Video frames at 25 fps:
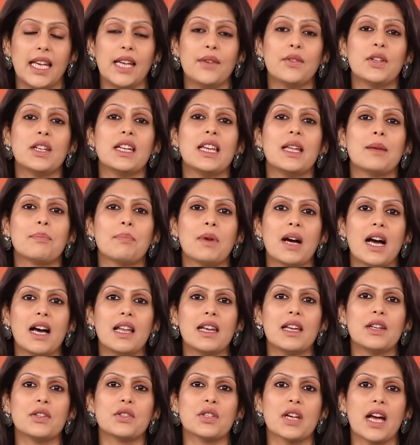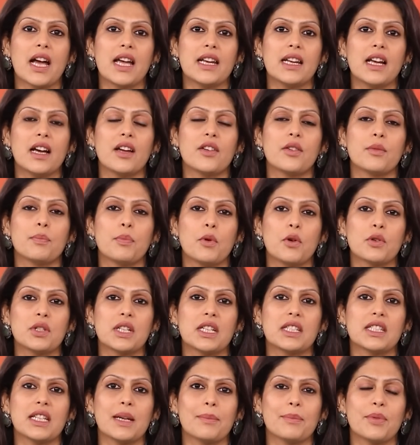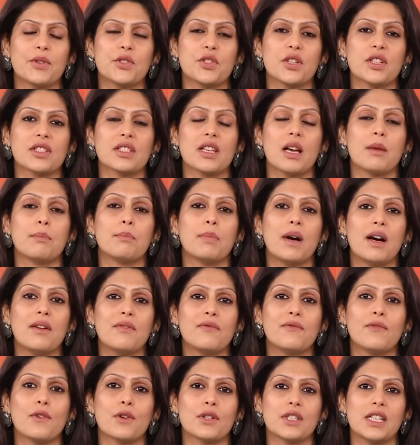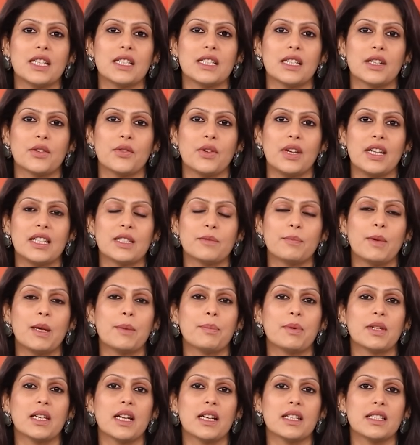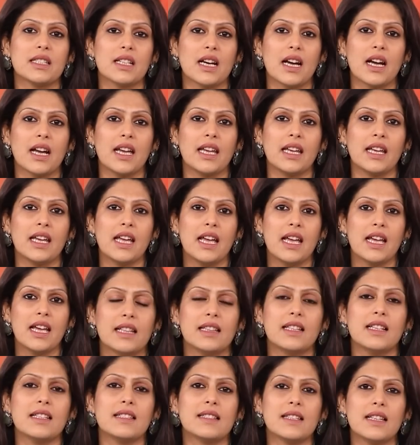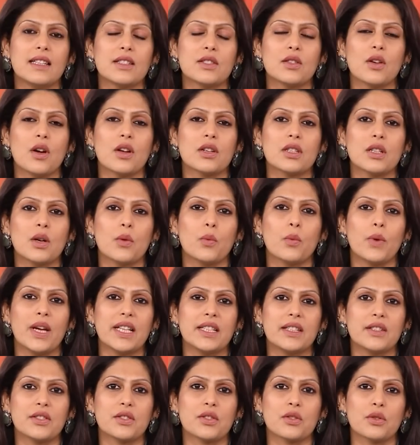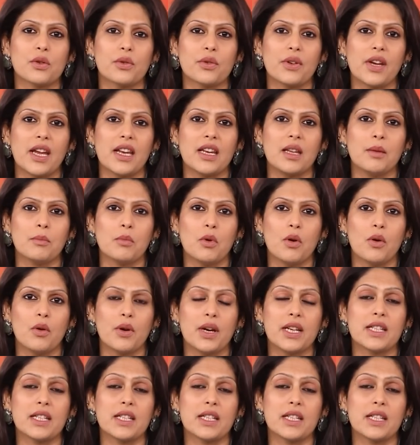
Even Nepal and China are reporting temperatures above 40 degrees. People are dying. This is not a weather story anymore.